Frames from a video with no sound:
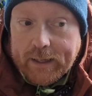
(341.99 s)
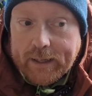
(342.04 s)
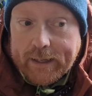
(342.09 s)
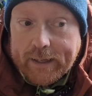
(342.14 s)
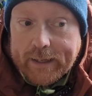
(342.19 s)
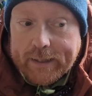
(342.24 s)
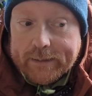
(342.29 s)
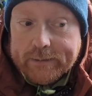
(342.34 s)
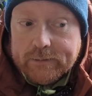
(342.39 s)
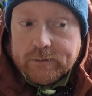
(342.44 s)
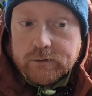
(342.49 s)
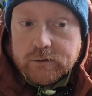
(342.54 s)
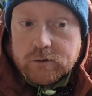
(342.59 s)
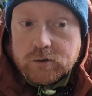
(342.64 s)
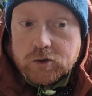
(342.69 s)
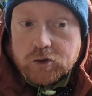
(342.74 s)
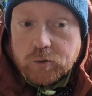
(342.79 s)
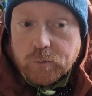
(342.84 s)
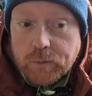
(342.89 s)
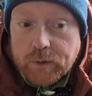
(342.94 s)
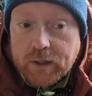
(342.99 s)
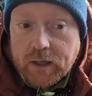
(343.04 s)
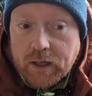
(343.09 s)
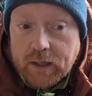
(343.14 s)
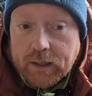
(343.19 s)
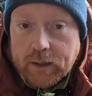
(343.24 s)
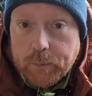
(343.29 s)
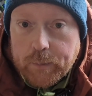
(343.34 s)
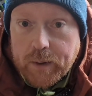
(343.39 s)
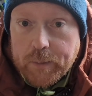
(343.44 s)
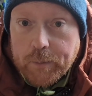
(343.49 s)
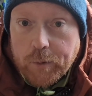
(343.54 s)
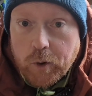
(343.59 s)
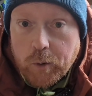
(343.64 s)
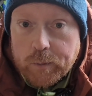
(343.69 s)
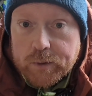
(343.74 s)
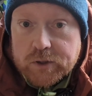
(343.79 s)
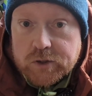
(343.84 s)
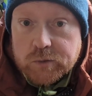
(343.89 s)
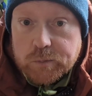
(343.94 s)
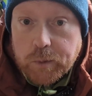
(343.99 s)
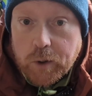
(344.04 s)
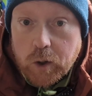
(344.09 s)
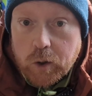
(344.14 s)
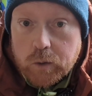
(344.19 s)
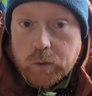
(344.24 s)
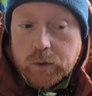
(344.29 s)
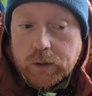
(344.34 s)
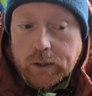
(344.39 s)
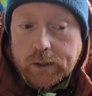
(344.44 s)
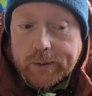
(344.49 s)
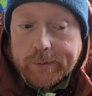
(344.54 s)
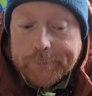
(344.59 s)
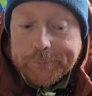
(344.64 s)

and something a little bit more bespoke,